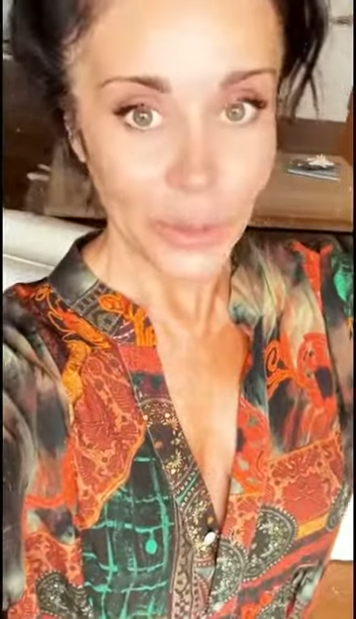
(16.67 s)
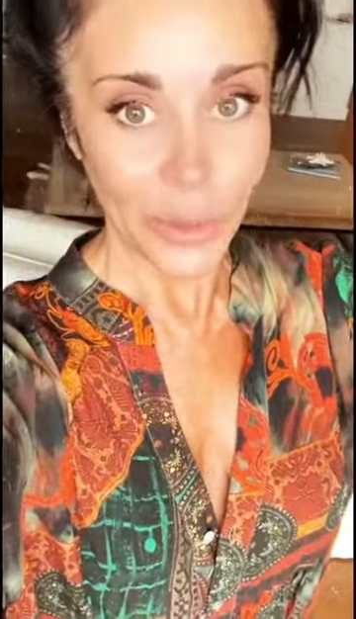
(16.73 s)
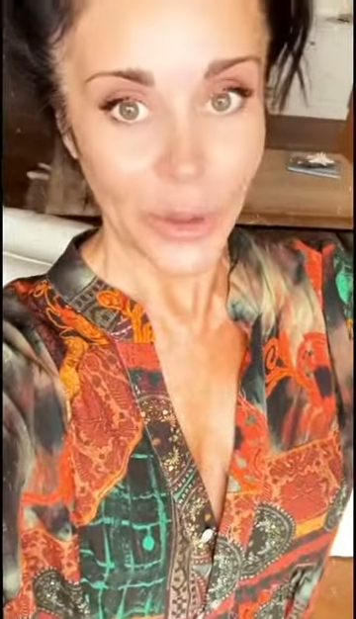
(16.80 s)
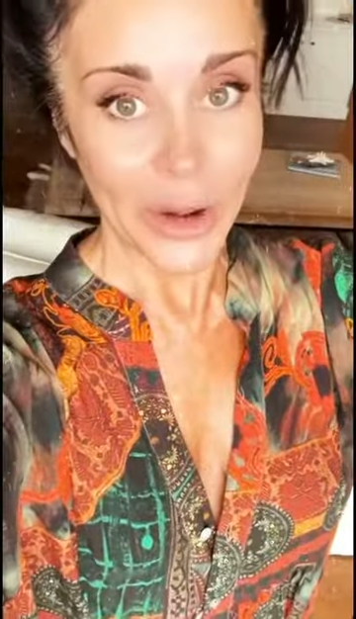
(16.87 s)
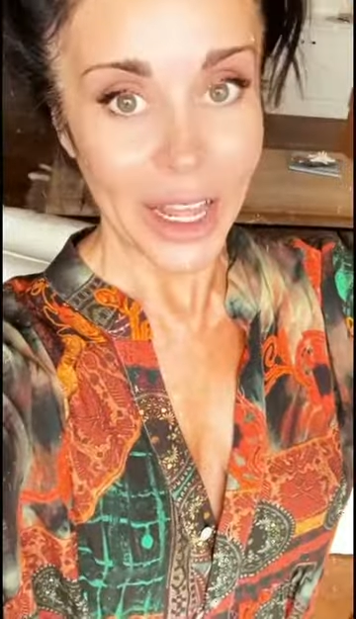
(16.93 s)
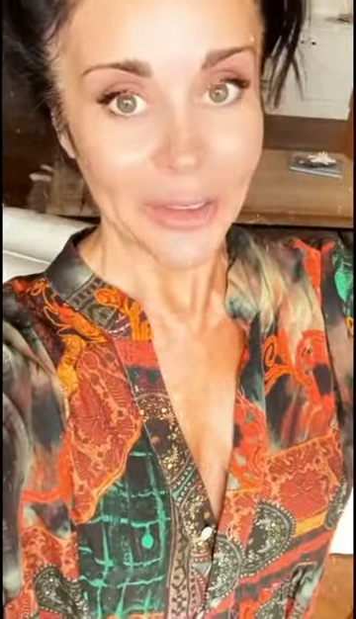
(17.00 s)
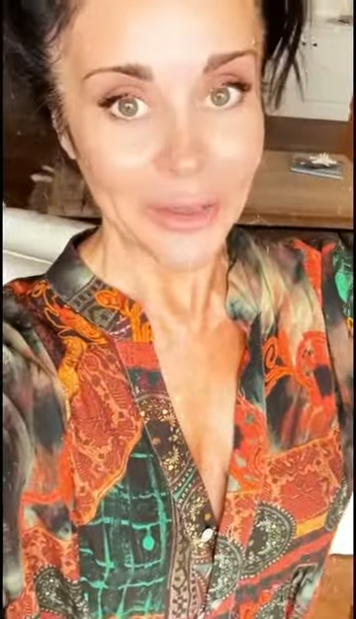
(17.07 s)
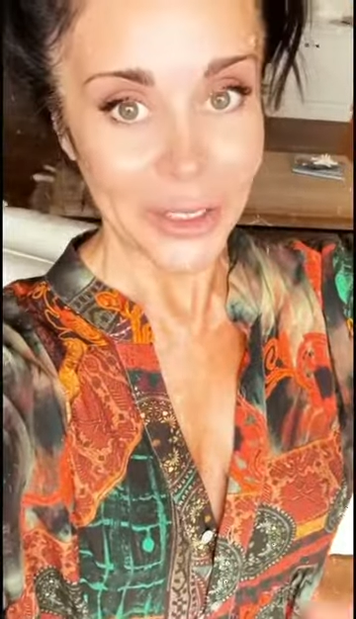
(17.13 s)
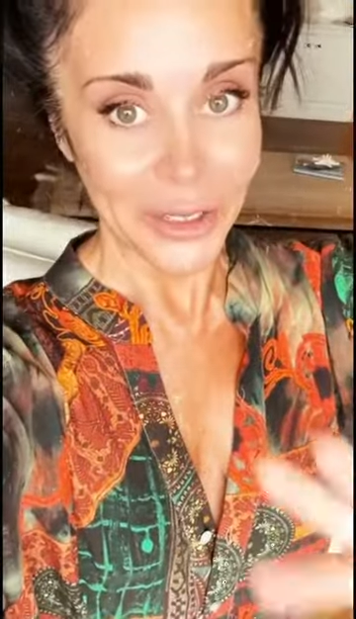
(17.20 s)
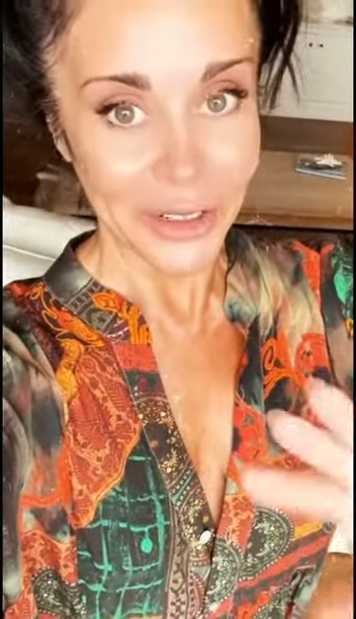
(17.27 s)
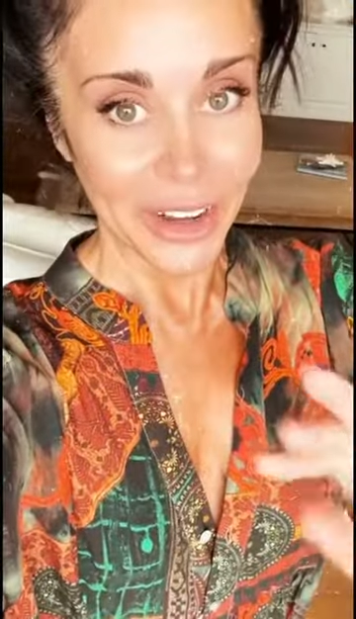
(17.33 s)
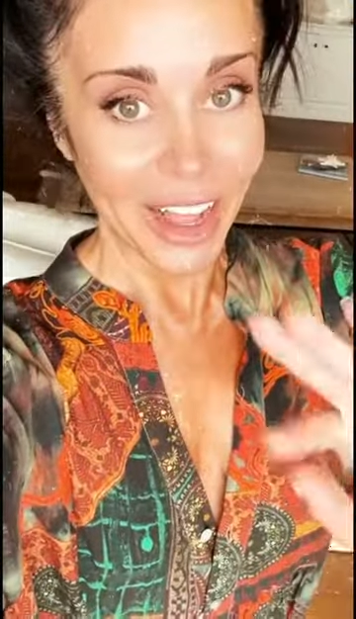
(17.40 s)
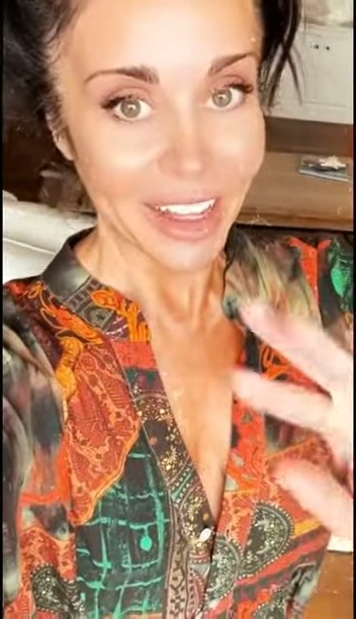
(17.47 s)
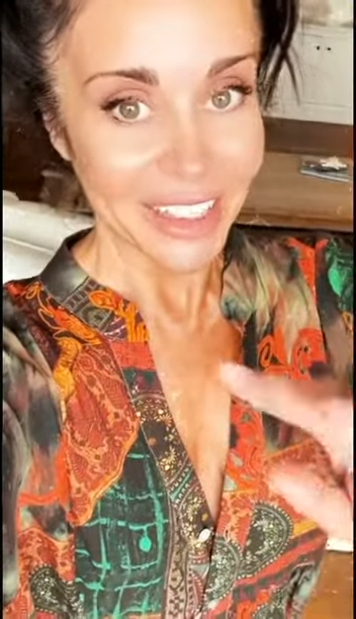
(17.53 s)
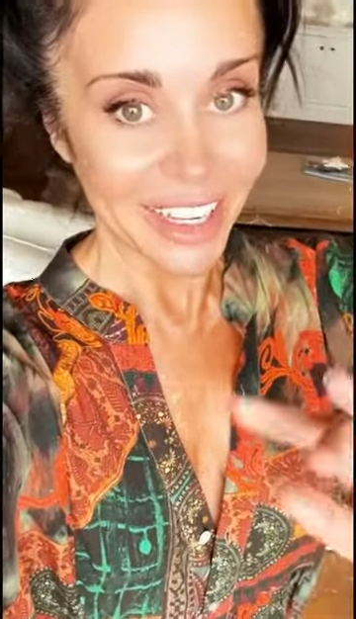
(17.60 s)
and after.
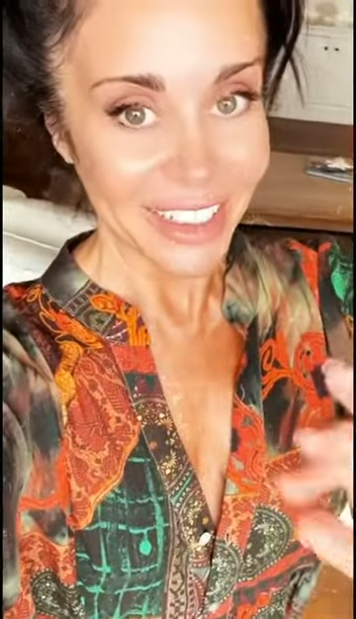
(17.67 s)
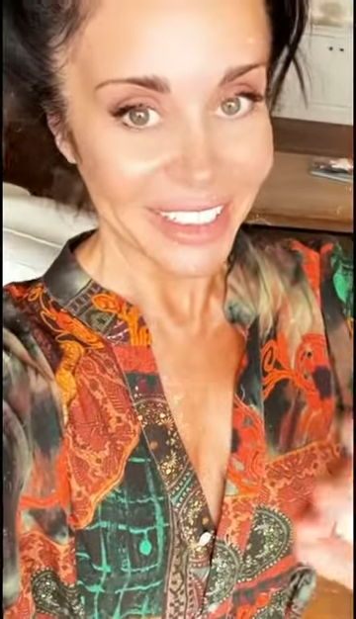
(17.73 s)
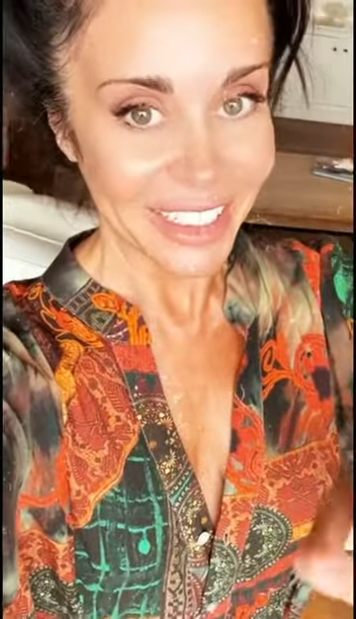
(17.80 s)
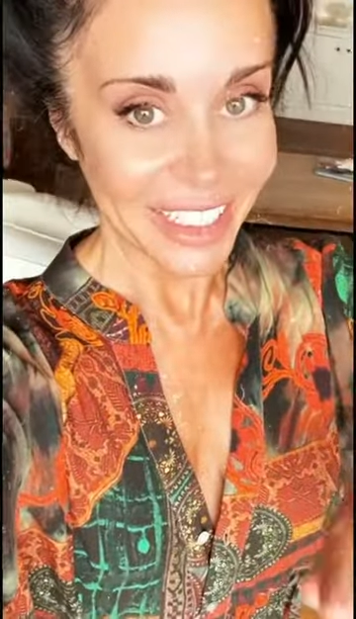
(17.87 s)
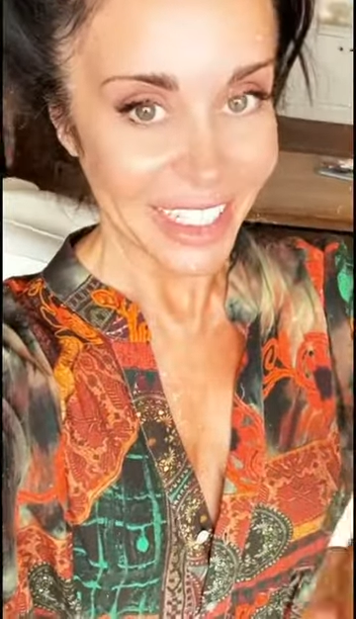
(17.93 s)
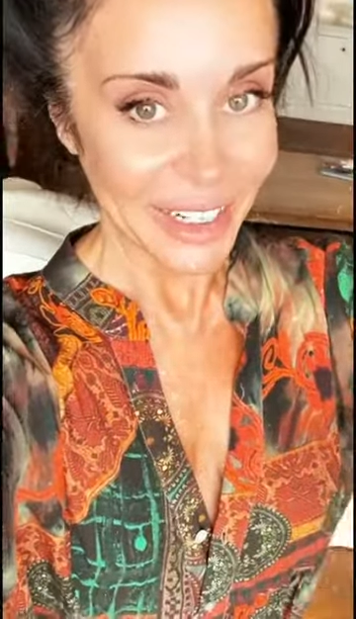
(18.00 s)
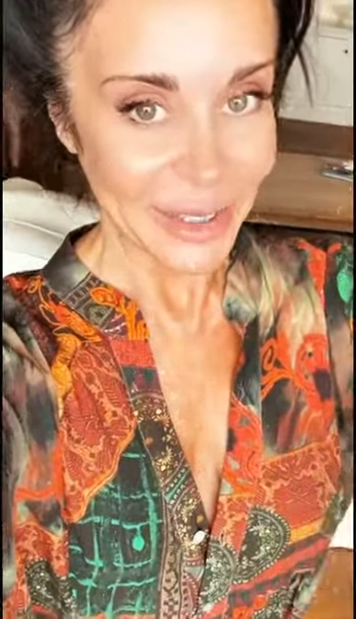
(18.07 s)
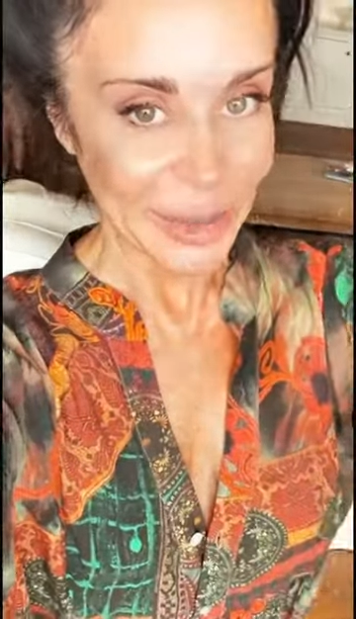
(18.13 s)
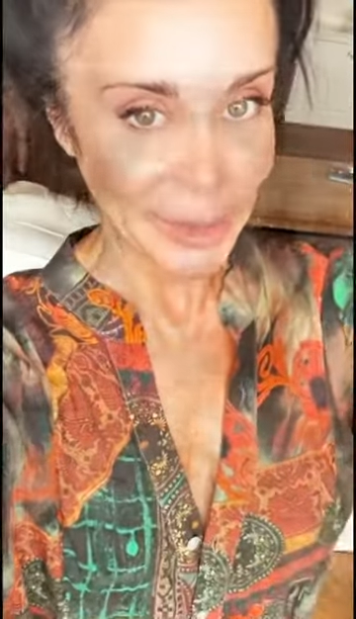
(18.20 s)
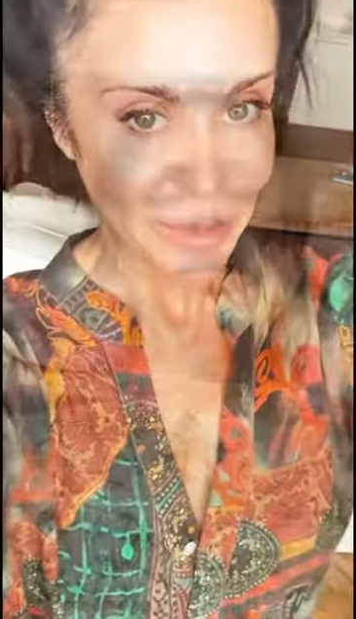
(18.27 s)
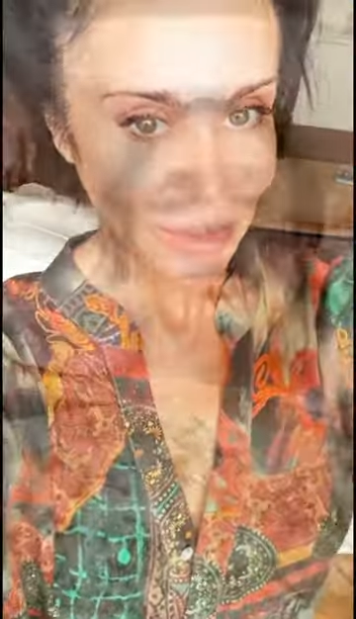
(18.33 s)
I'll talk to you later.